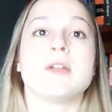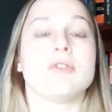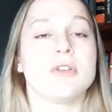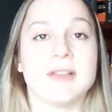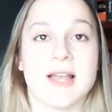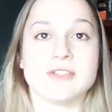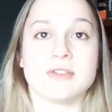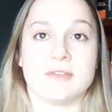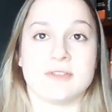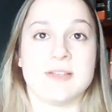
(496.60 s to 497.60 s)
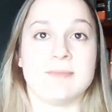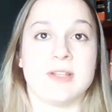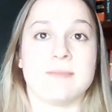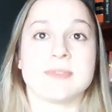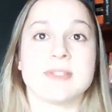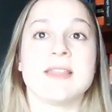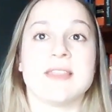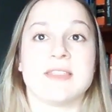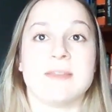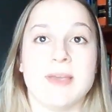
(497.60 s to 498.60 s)
Neurological symptoms
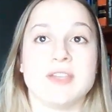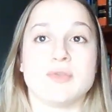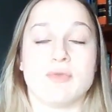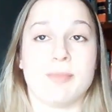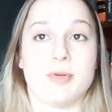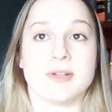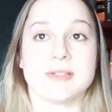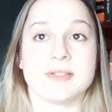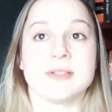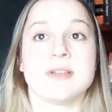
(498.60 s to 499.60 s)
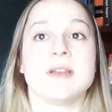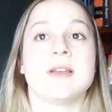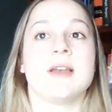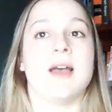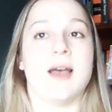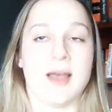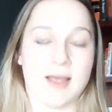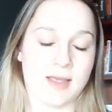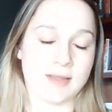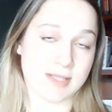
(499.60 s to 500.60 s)
that the patient reports,
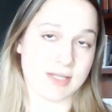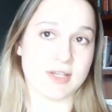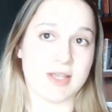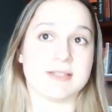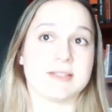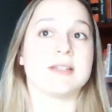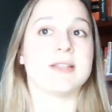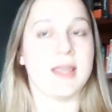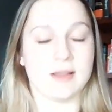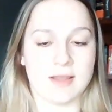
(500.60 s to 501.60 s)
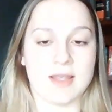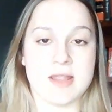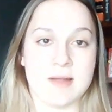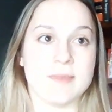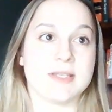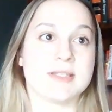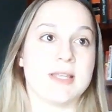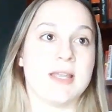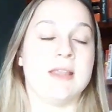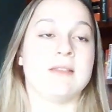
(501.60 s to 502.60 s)
such as tingling and numbness
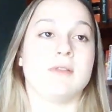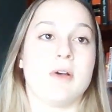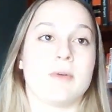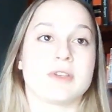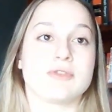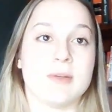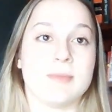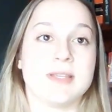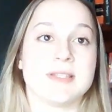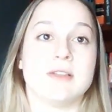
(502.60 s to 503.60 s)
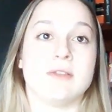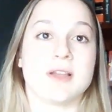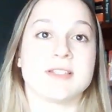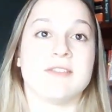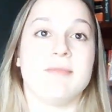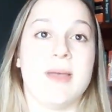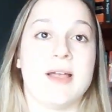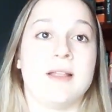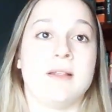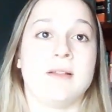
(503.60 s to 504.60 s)
in the lower extremities and loss of
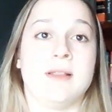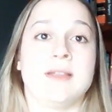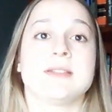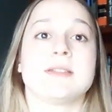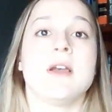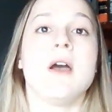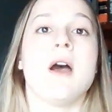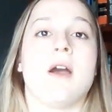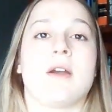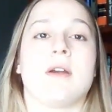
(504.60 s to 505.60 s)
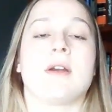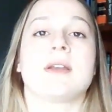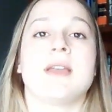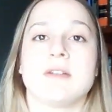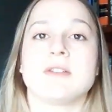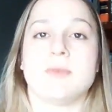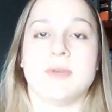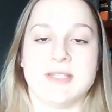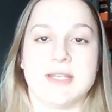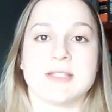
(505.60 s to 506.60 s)
balance, are
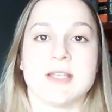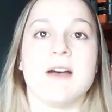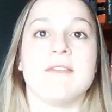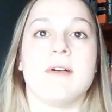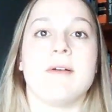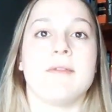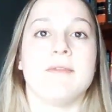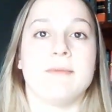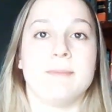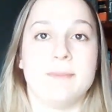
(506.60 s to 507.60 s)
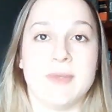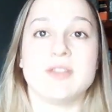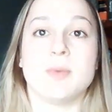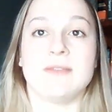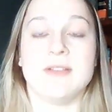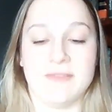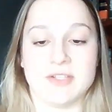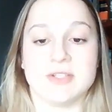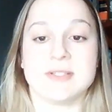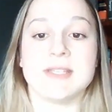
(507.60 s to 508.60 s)
characteristics of B12
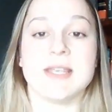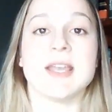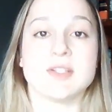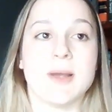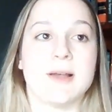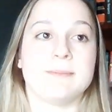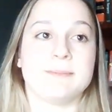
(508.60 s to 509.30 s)
deficiency as well.